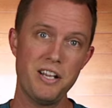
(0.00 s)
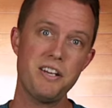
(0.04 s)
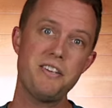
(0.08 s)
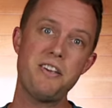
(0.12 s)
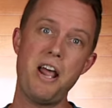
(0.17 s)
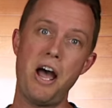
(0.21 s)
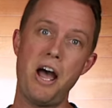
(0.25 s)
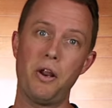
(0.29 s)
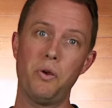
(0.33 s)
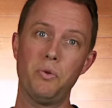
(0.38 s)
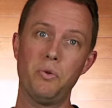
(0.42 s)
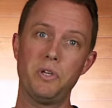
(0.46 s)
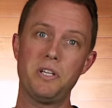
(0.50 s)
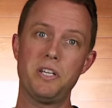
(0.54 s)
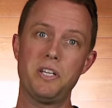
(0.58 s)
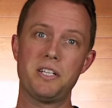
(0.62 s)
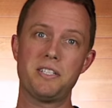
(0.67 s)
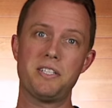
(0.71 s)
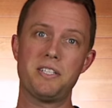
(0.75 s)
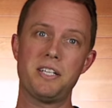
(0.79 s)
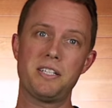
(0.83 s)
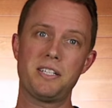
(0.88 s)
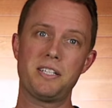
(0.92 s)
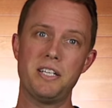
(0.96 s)
Not only
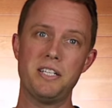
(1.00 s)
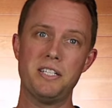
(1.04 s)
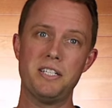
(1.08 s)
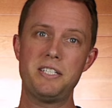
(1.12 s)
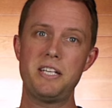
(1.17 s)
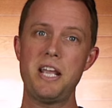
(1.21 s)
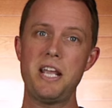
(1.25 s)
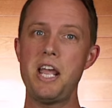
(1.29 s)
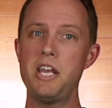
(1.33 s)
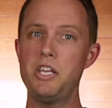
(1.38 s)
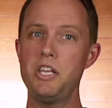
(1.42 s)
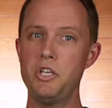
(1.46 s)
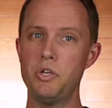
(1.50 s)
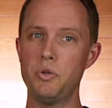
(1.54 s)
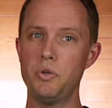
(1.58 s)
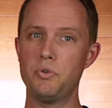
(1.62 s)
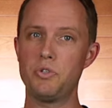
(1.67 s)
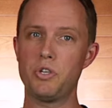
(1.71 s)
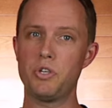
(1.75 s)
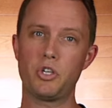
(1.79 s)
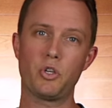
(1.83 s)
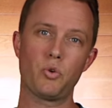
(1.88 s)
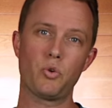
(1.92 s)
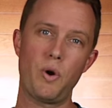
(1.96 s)
does this continue
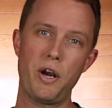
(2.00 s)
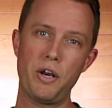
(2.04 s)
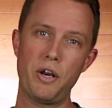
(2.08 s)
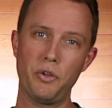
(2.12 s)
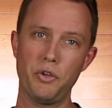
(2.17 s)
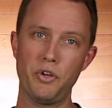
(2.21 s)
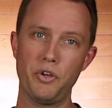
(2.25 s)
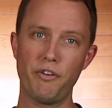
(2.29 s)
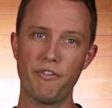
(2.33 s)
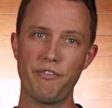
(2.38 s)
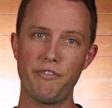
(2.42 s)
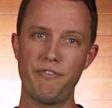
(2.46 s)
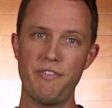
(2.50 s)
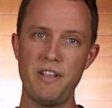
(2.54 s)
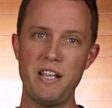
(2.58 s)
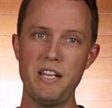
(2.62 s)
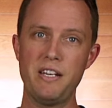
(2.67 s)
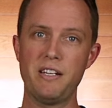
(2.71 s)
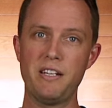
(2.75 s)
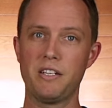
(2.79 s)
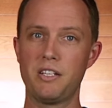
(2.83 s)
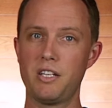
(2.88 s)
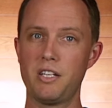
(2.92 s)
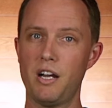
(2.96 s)
to cradle your
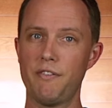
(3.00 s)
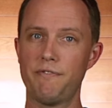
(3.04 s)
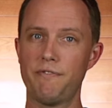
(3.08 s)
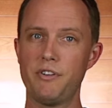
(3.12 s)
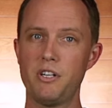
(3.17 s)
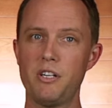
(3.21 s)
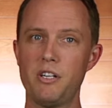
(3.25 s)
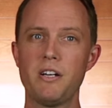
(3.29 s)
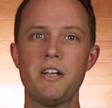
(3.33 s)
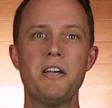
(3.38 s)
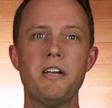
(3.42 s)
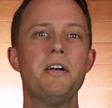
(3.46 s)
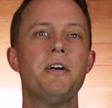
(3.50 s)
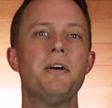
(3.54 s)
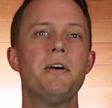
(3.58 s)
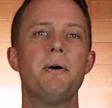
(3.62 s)
feet in comfort,